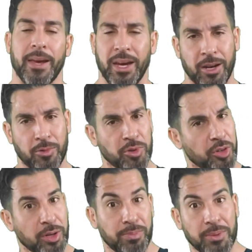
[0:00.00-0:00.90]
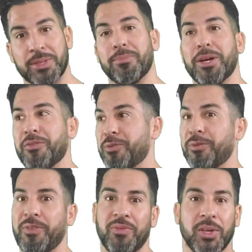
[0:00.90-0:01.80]
And you can be with somebody for
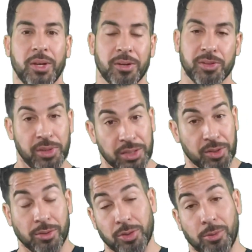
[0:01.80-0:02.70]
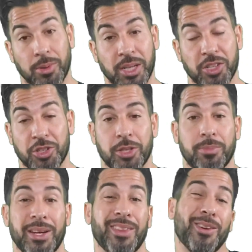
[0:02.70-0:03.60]
50 years. That's also a relationship.